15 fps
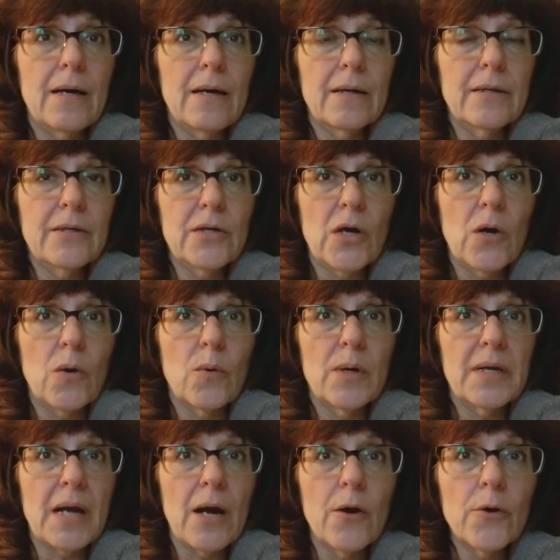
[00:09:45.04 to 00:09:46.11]
you know,
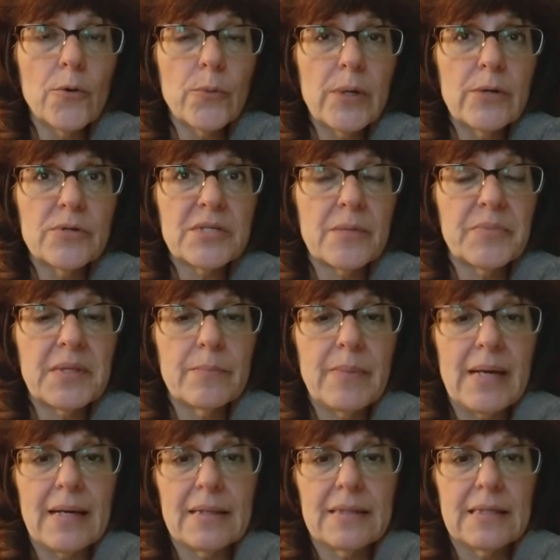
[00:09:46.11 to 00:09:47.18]
an artery or something
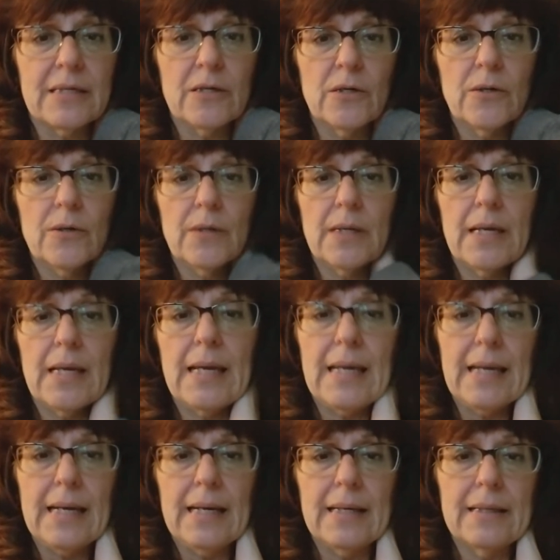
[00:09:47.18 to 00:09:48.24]
back there.
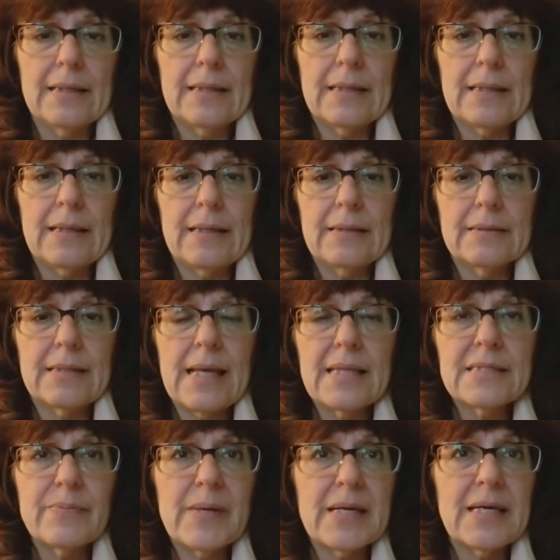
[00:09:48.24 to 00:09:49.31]
And, and
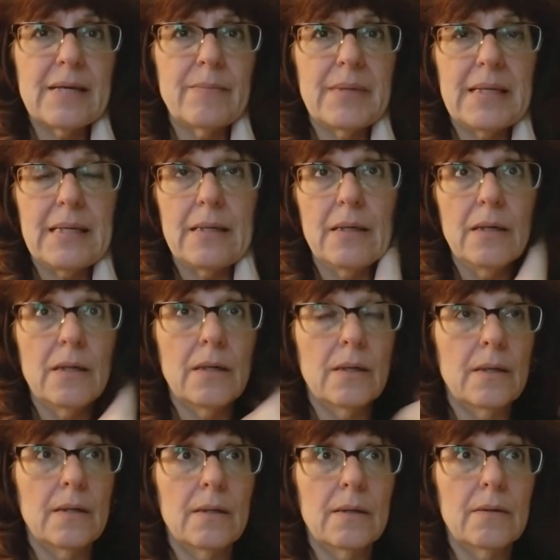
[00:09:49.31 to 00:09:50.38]
that's making me
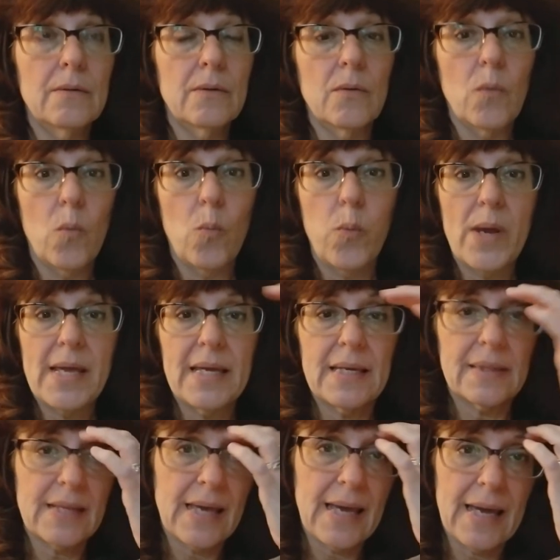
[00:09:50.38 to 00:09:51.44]
weak
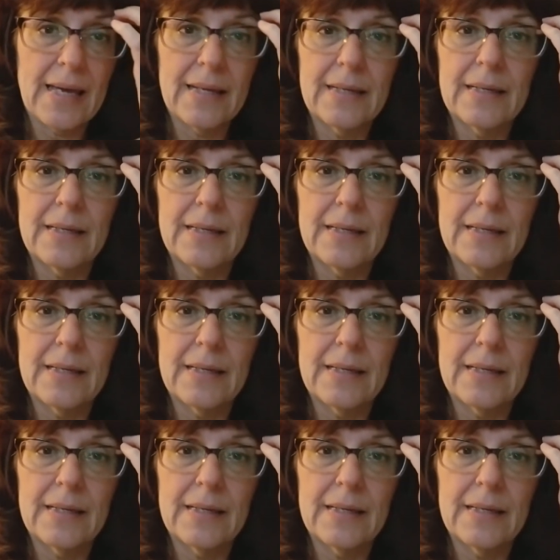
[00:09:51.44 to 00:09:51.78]
in the head.